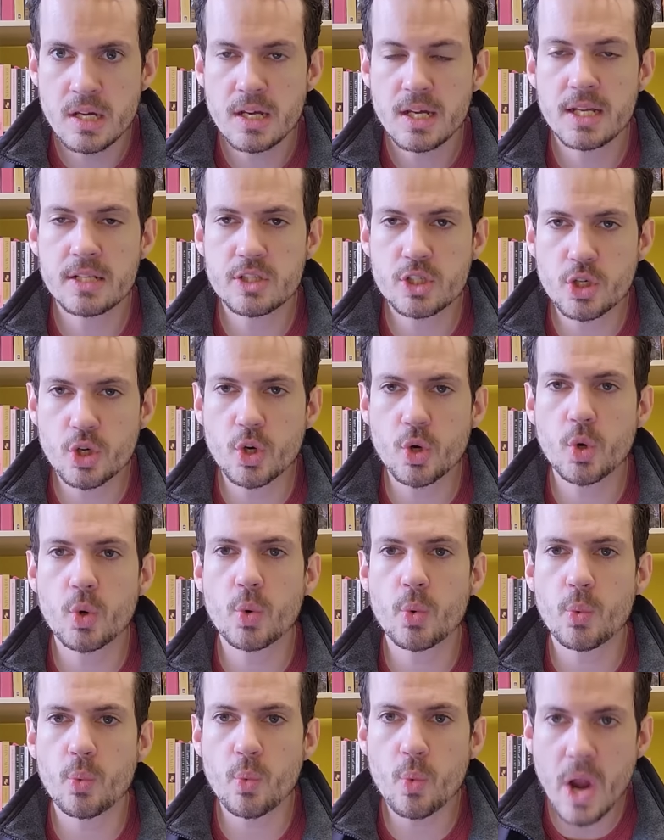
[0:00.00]
It's
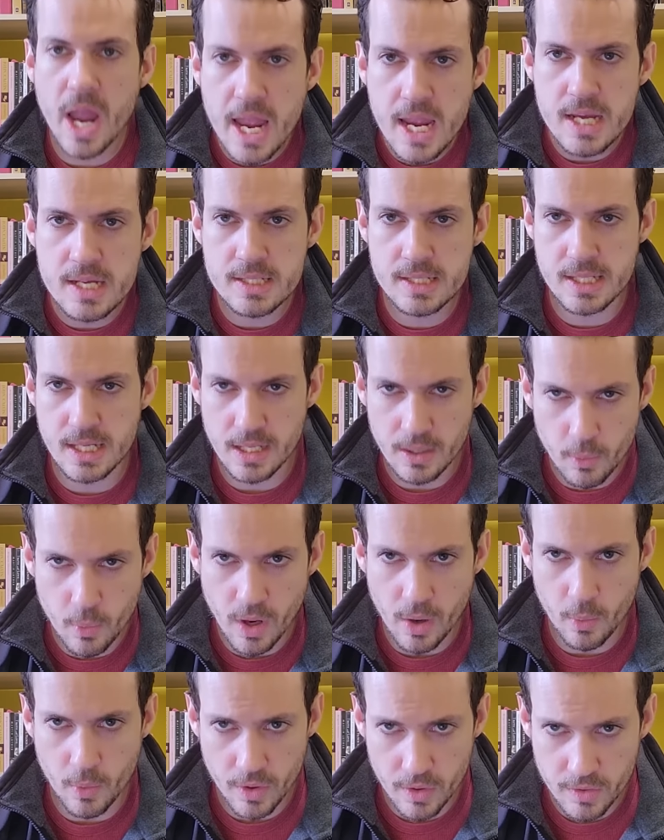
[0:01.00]
crazy
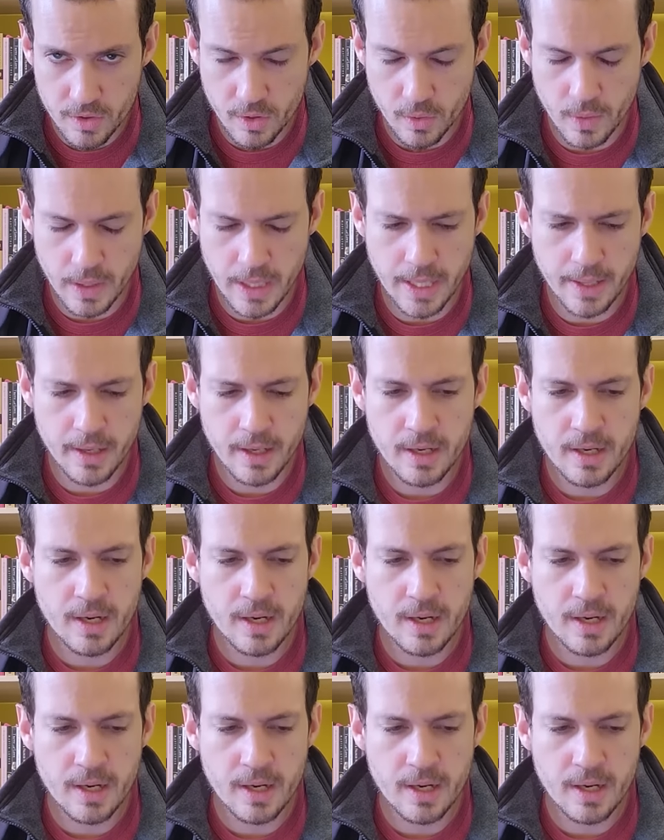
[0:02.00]
what we're doing.